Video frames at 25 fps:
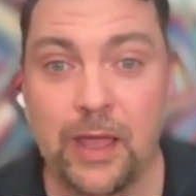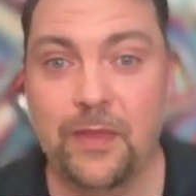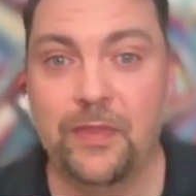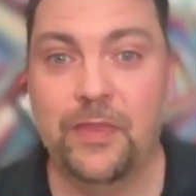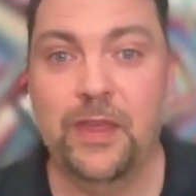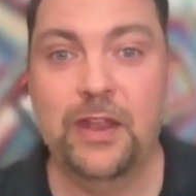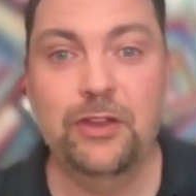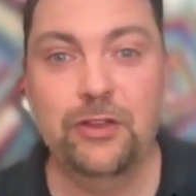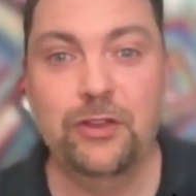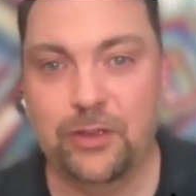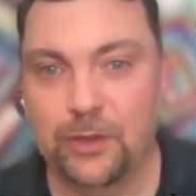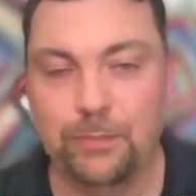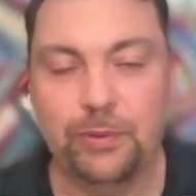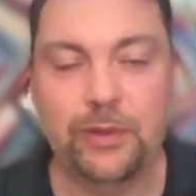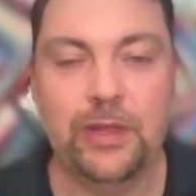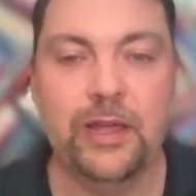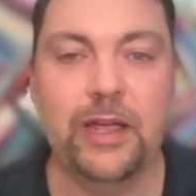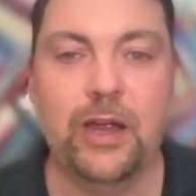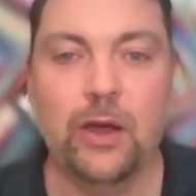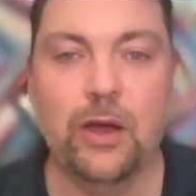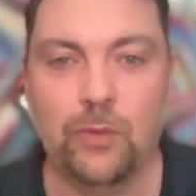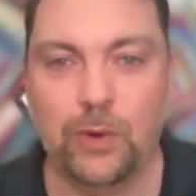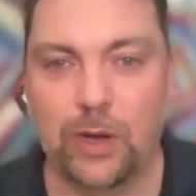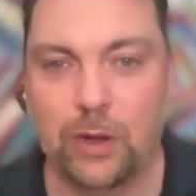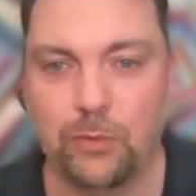then you can play
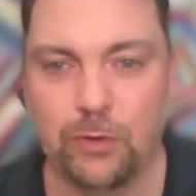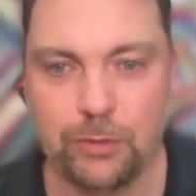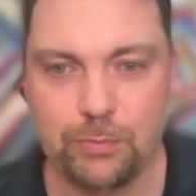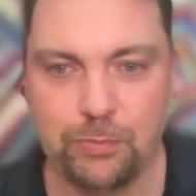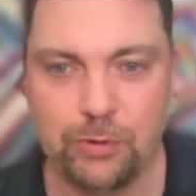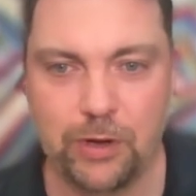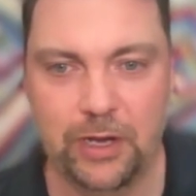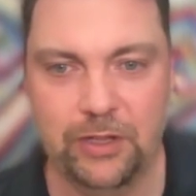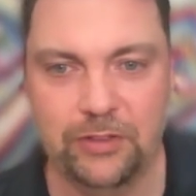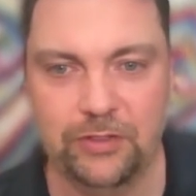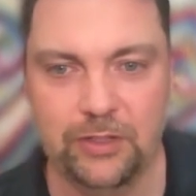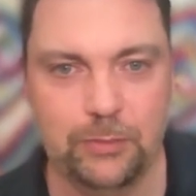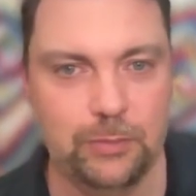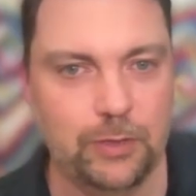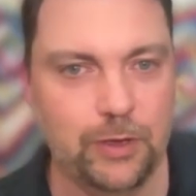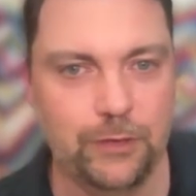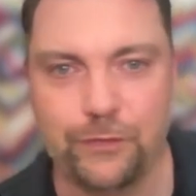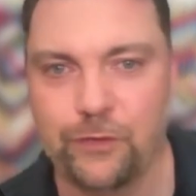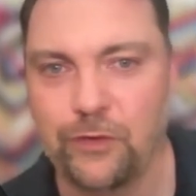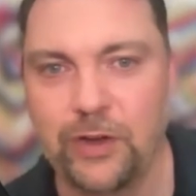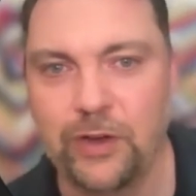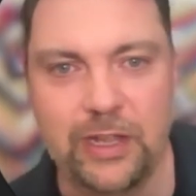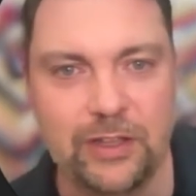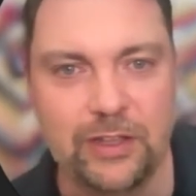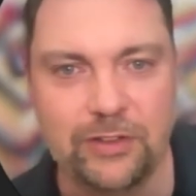around with pricing. But
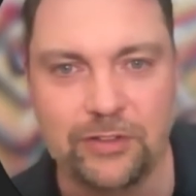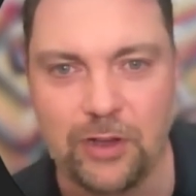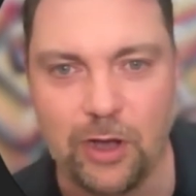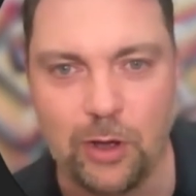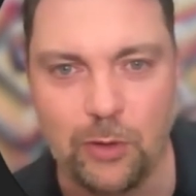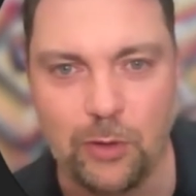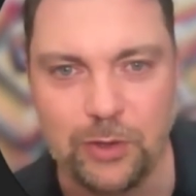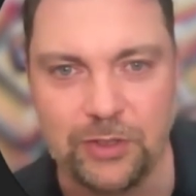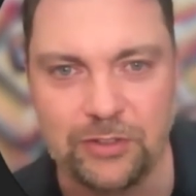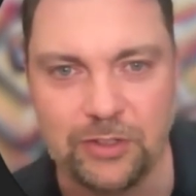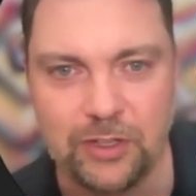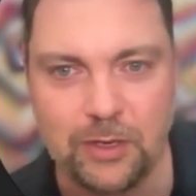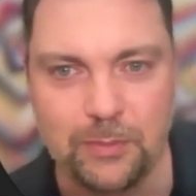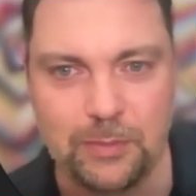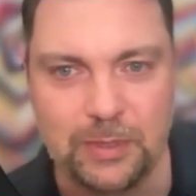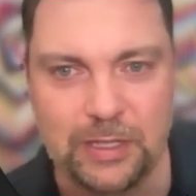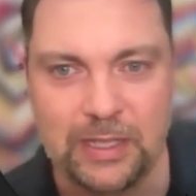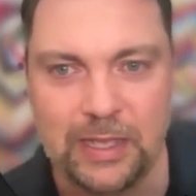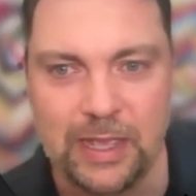free is always going to be